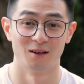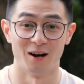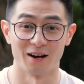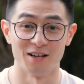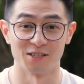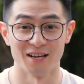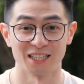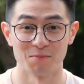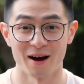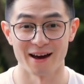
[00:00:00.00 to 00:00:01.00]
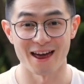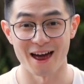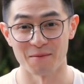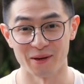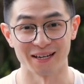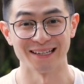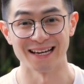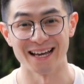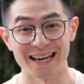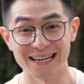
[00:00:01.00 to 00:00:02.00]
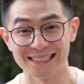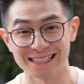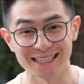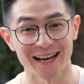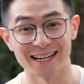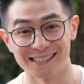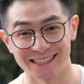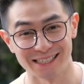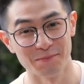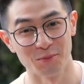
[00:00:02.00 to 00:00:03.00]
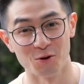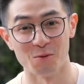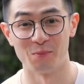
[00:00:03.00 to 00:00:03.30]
Alright guys, so that's my epic, easy and simple